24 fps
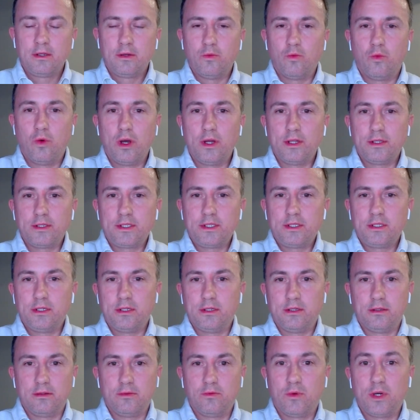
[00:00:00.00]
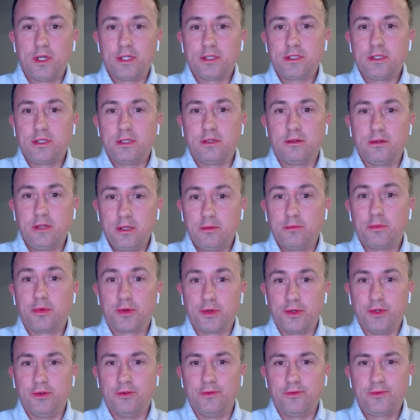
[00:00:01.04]
want to
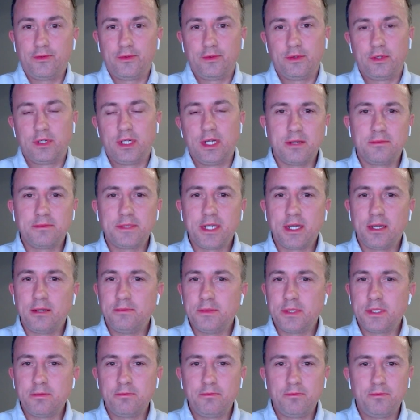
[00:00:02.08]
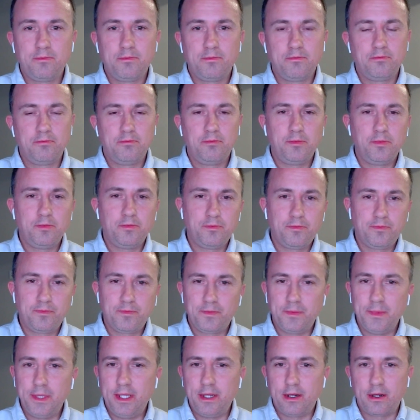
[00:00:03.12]
improve. Sometimes
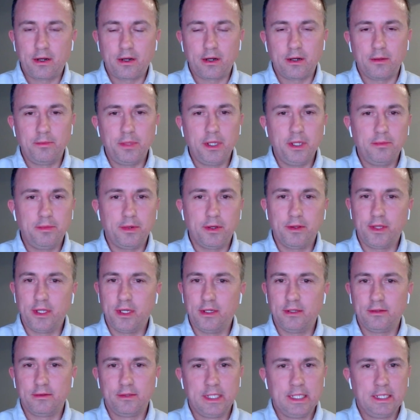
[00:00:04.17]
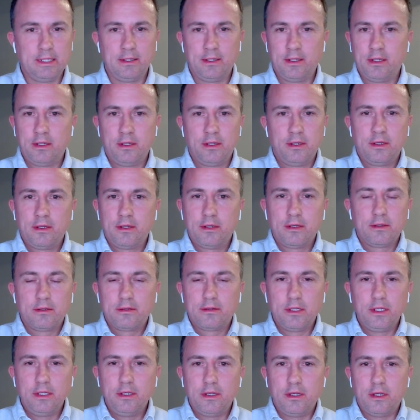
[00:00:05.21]
there are people that,
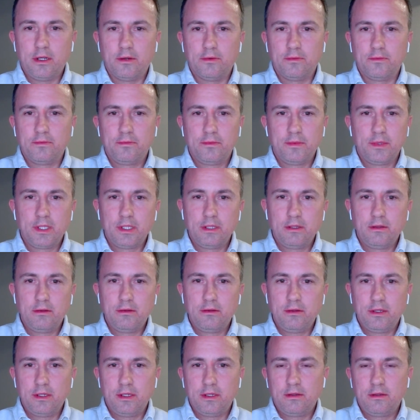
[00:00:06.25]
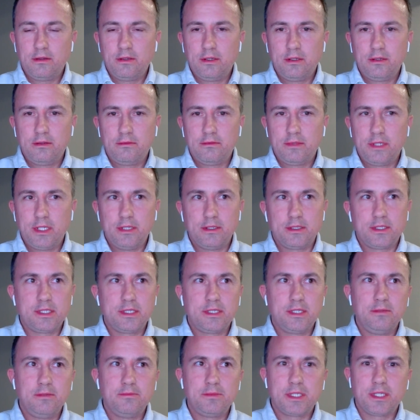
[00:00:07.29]
you know, it, it
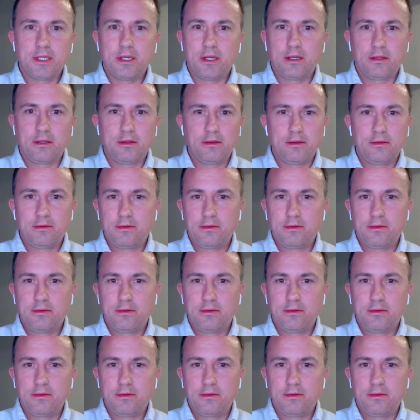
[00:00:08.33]
seems like